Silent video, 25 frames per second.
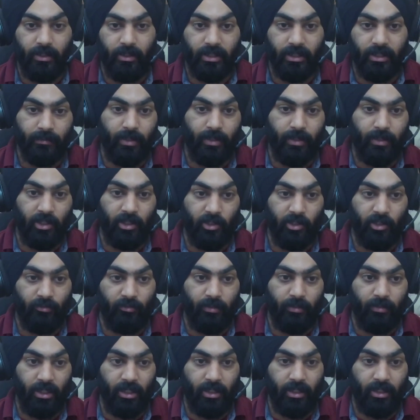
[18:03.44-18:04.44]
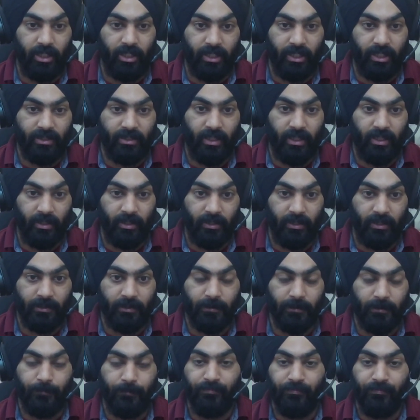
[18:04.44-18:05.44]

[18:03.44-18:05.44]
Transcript: there's a path of being a data scientist.